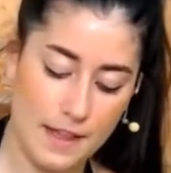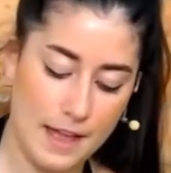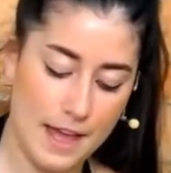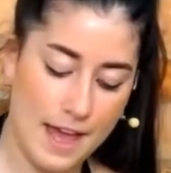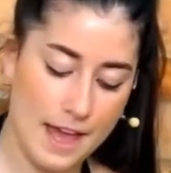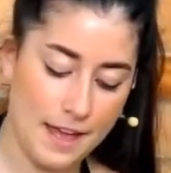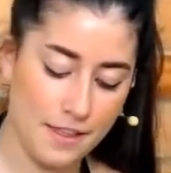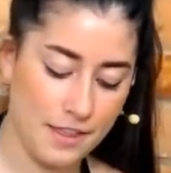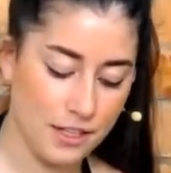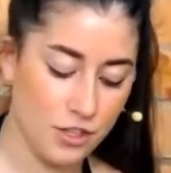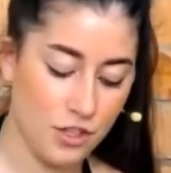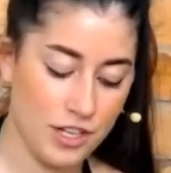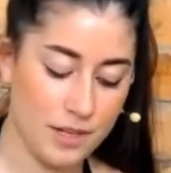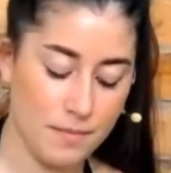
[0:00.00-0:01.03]
And then
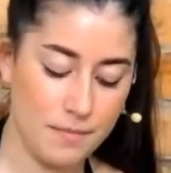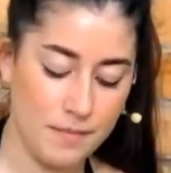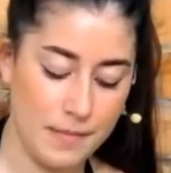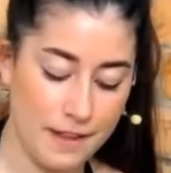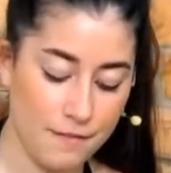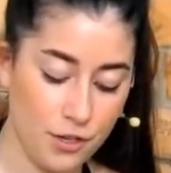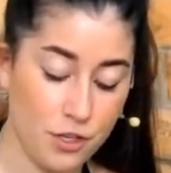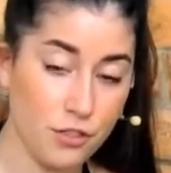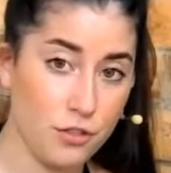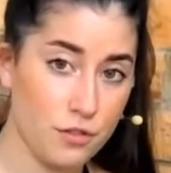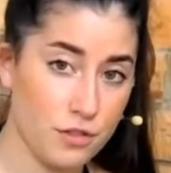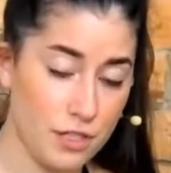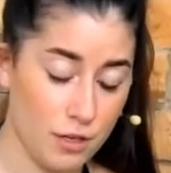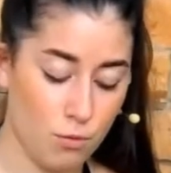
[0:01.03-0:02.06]
you can, if you're
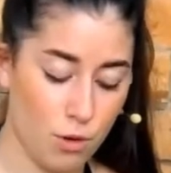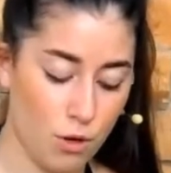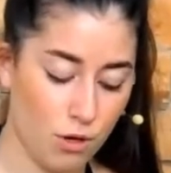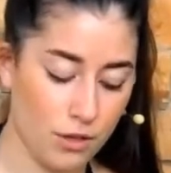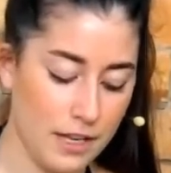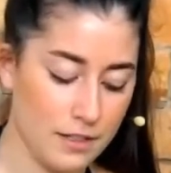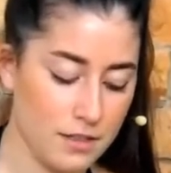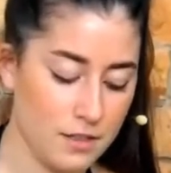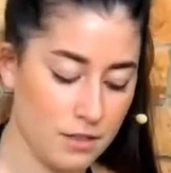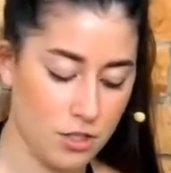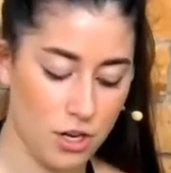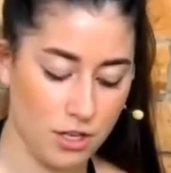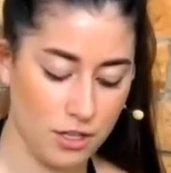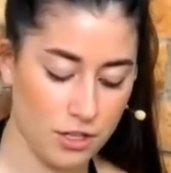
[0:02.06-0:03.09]
using walnuts or
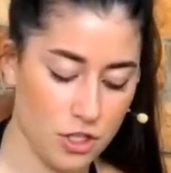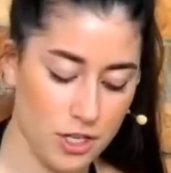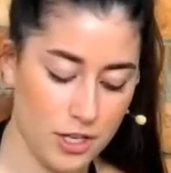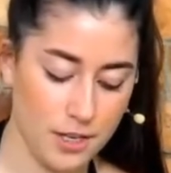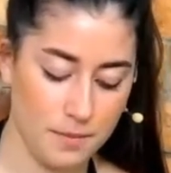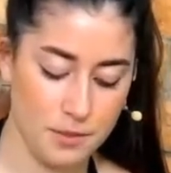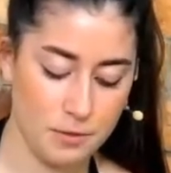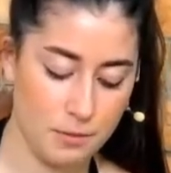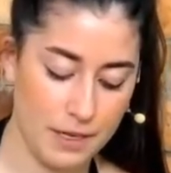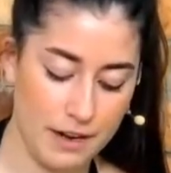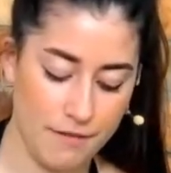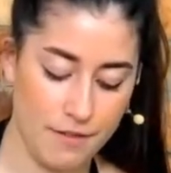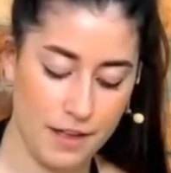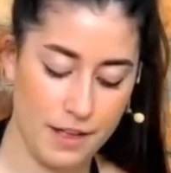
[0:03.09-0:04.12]
chocolate chips,
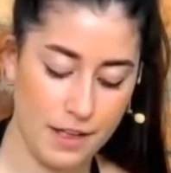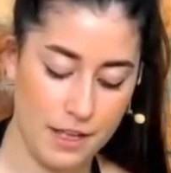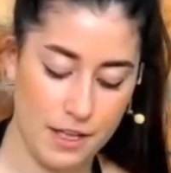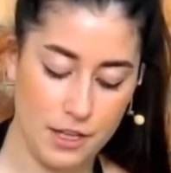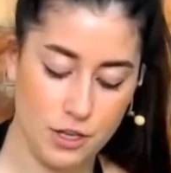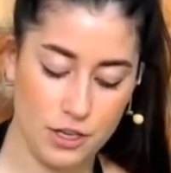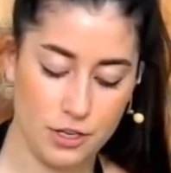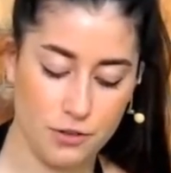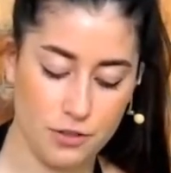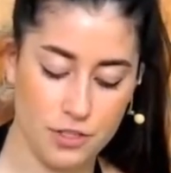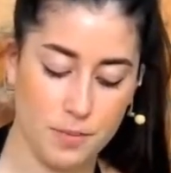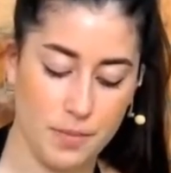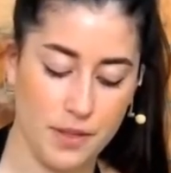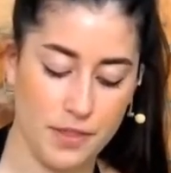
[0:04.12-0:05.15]
whatever, you can
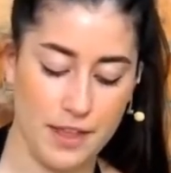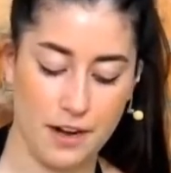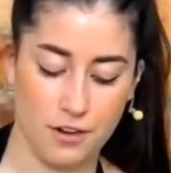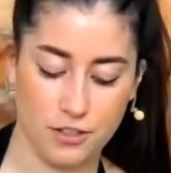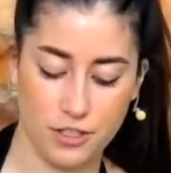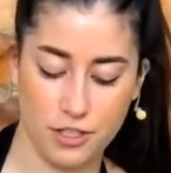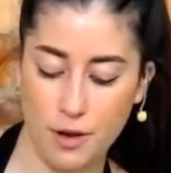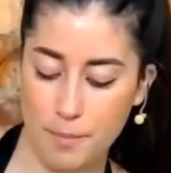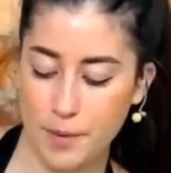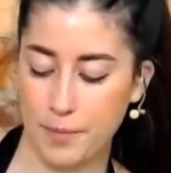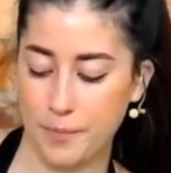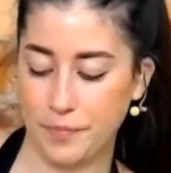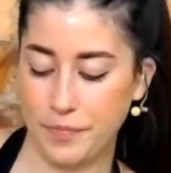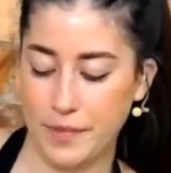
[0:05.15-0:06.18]
also put that on top.
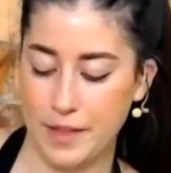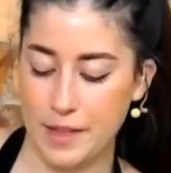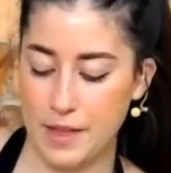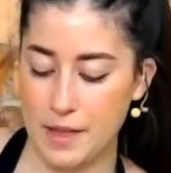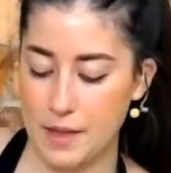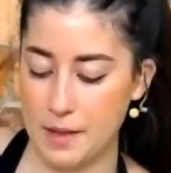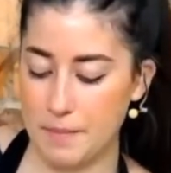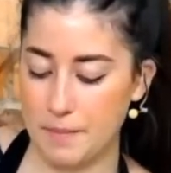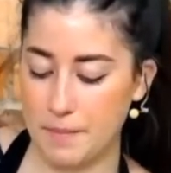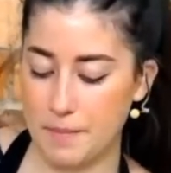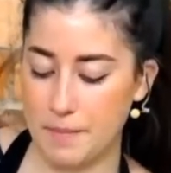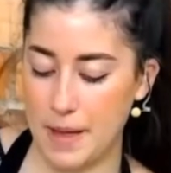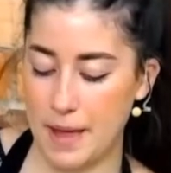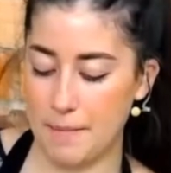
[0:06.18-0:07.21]

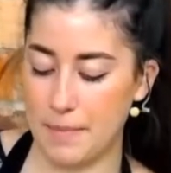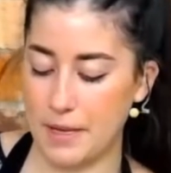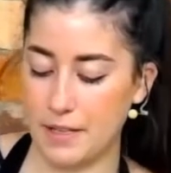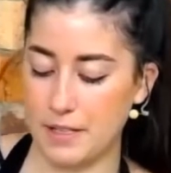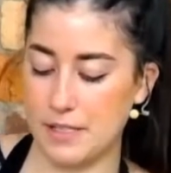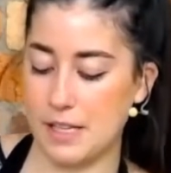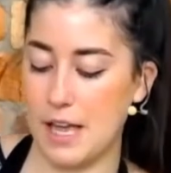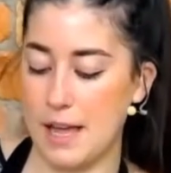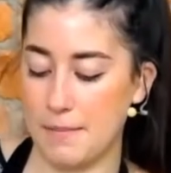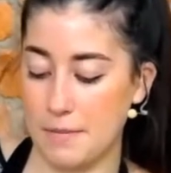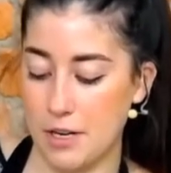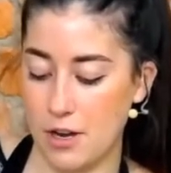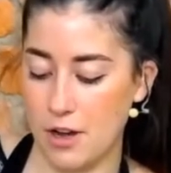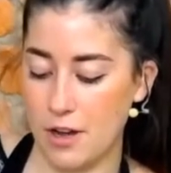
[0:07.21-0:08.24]
But because
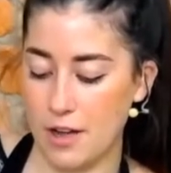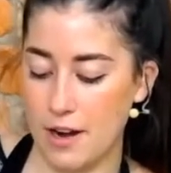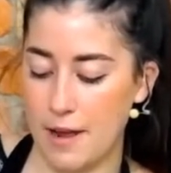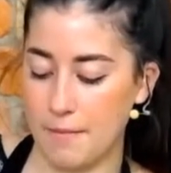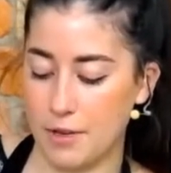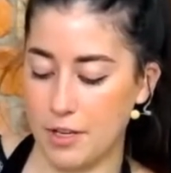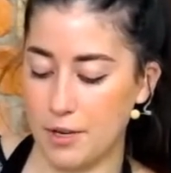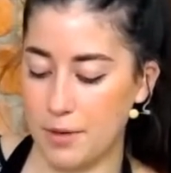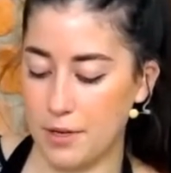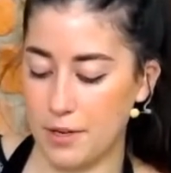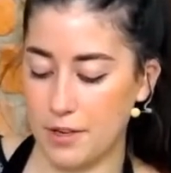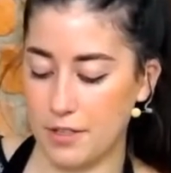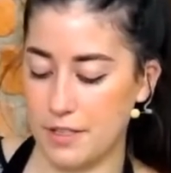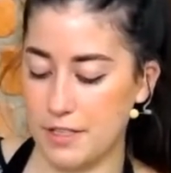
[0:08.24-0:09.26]
I'm not, I'm going to put
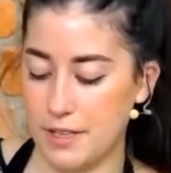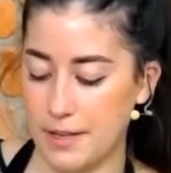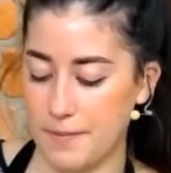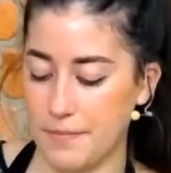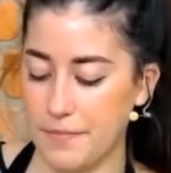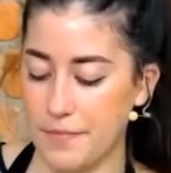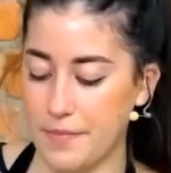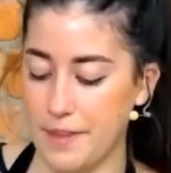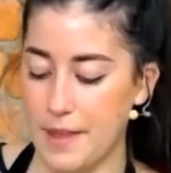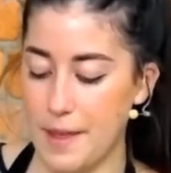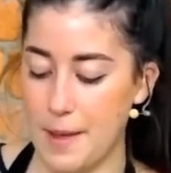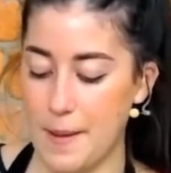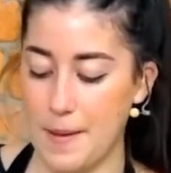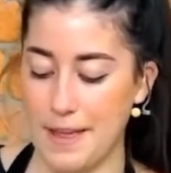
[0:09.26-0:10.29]
on some
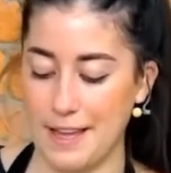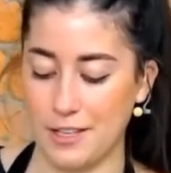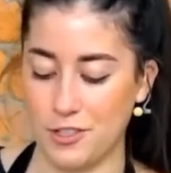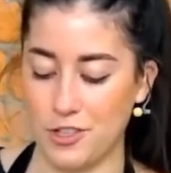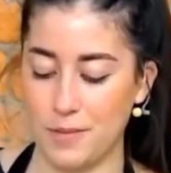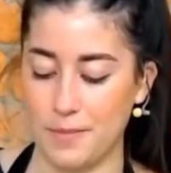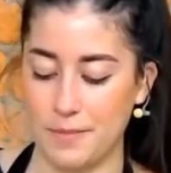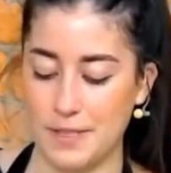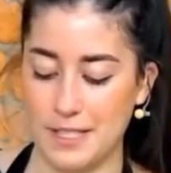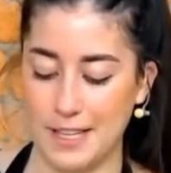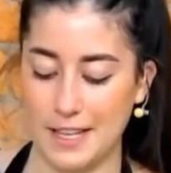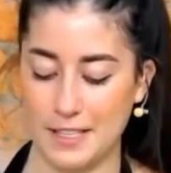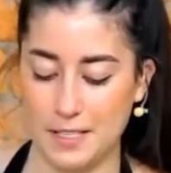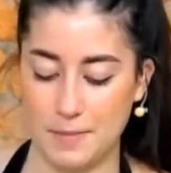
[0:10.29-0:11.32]
extra
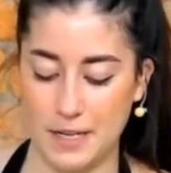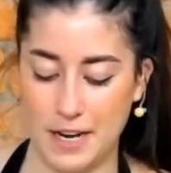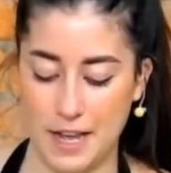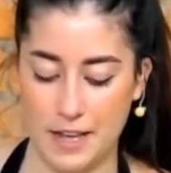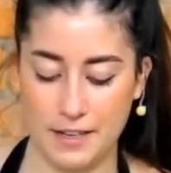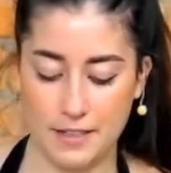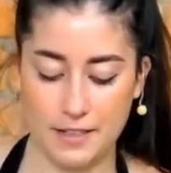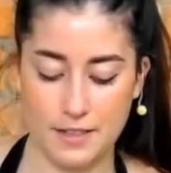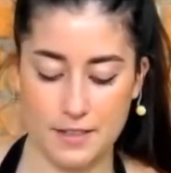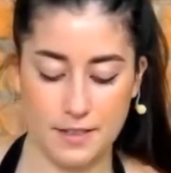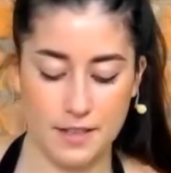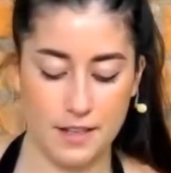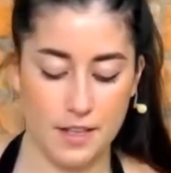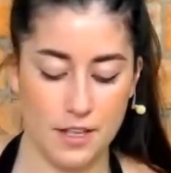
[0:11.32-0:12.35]
sliced bananas.
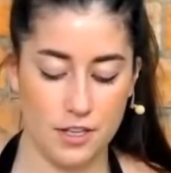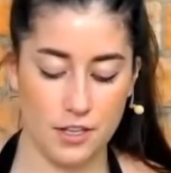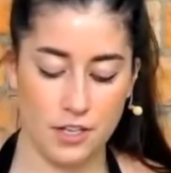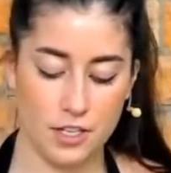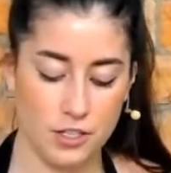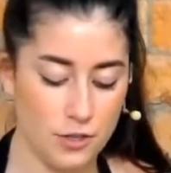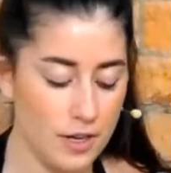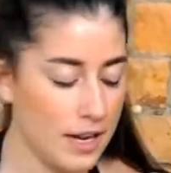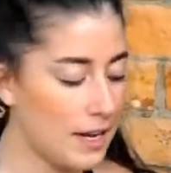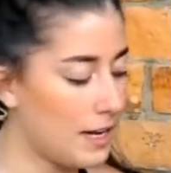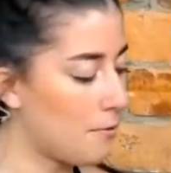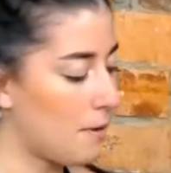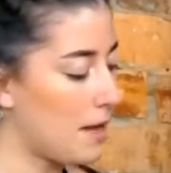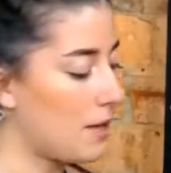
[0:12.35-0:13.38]
You can do it
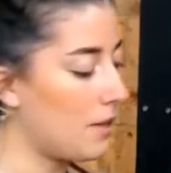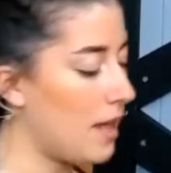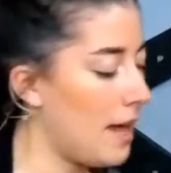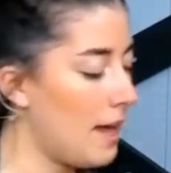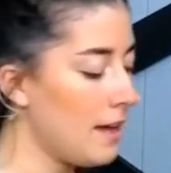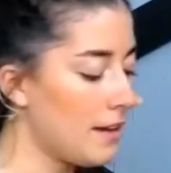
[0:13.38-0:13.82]
any way you like.